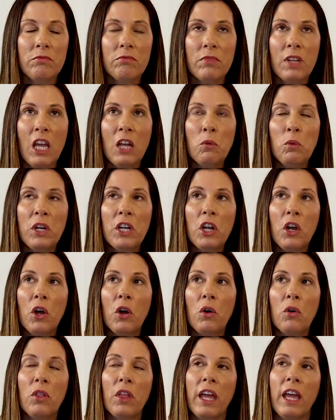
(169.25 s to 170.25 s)
And we
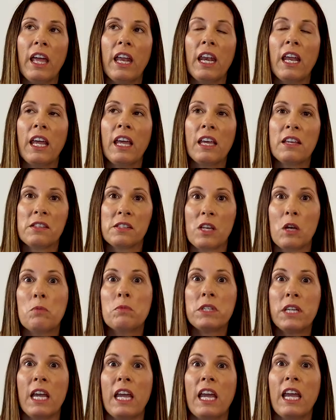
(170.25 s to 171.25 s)
know that
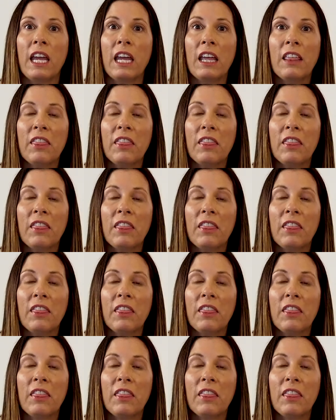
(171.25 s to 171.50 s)
someday